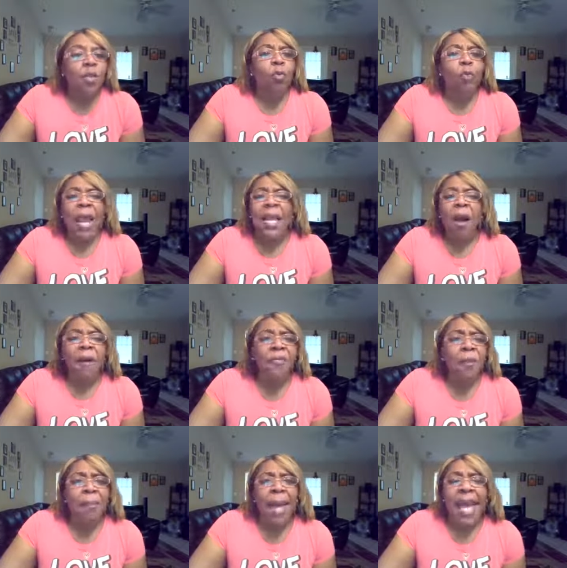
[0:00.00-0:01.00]
So right
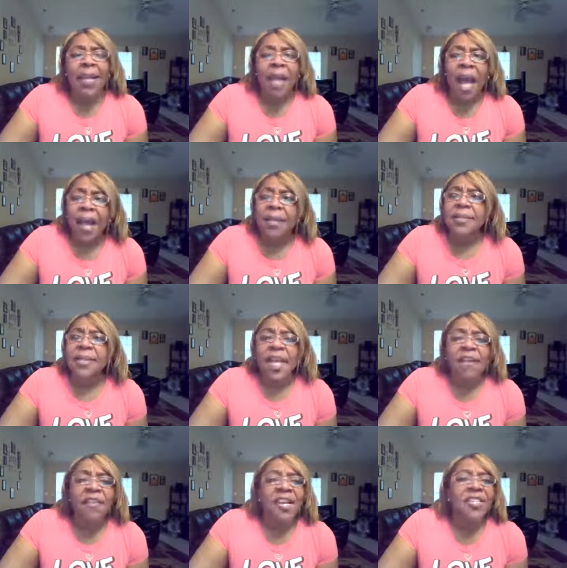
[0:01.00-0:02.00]
off the bat, God is
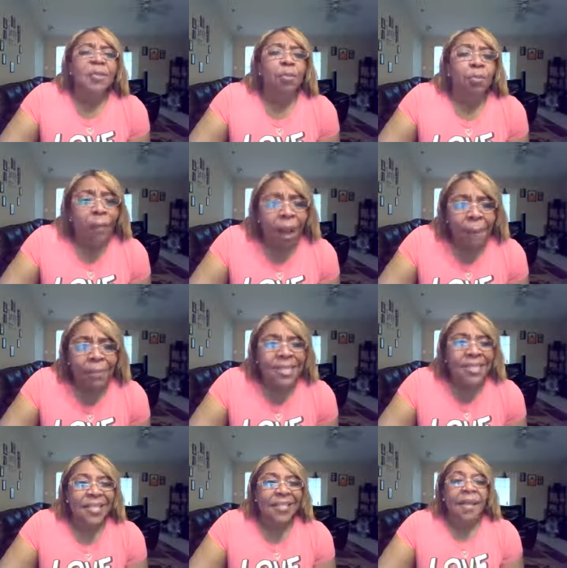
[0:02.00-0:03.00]
giving us
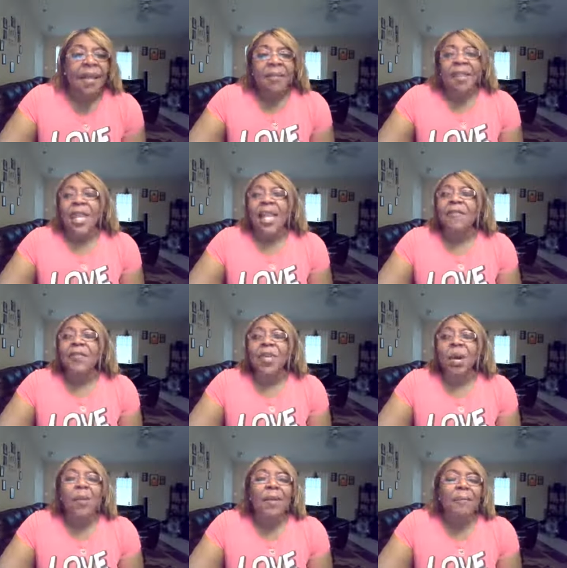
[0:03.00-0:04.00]
promises that
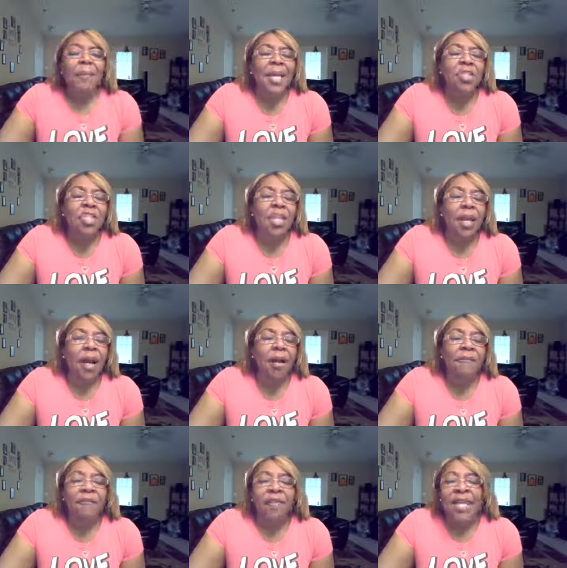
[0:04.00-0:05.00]
even though we may ch-
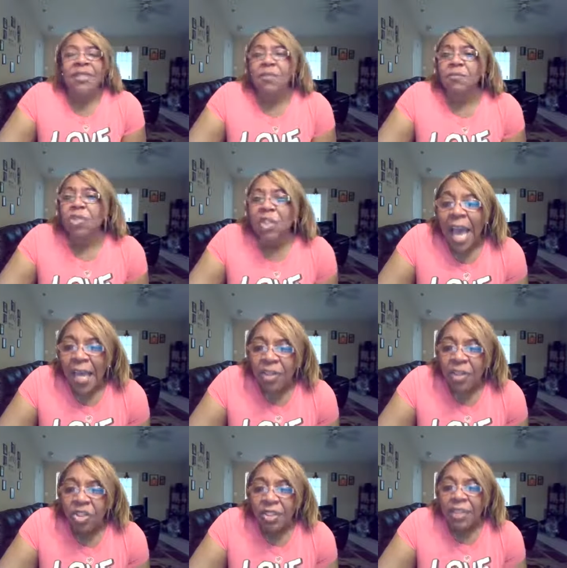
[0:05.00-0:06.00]
uh, face some
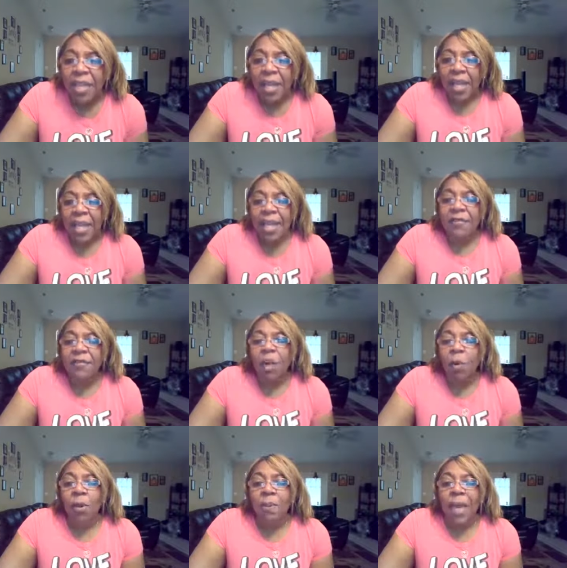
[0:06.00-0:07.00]
challenges, even
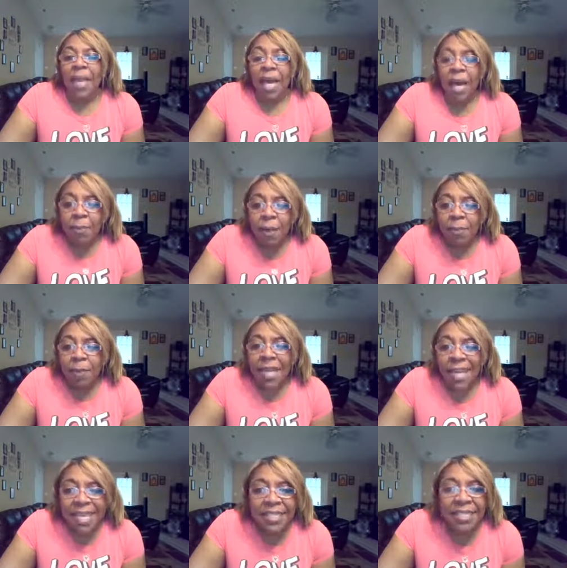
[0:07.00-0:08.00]
though we may come up
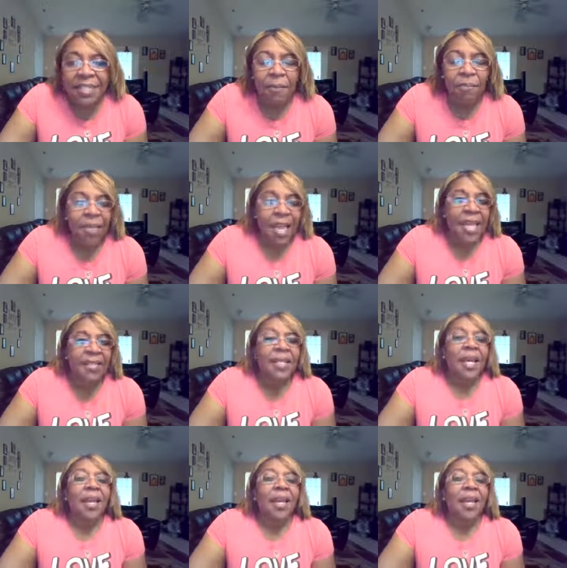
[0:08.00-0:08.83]
against something,